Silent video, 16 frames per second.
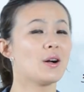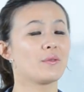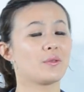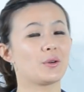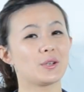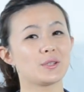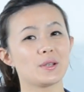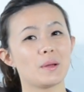
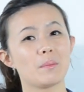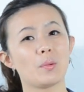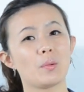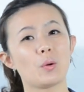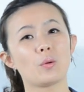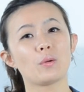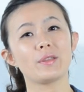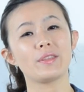For
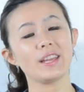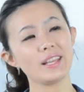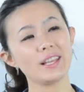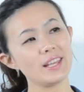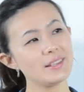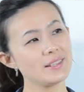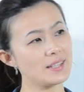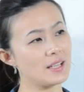example,
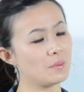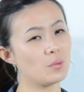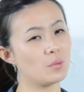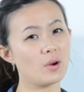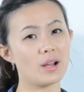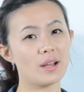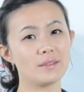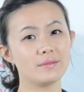thanking
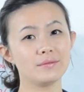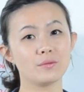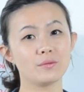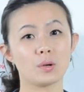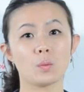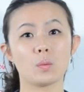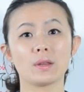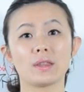someone
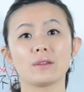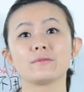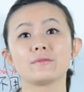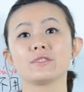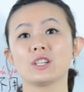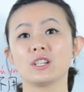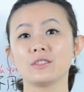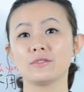for what they've
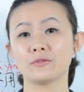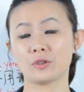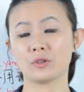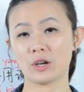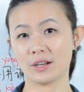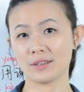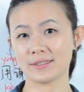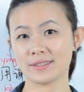done for
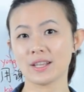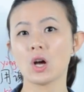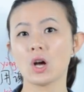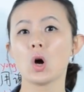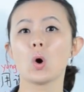us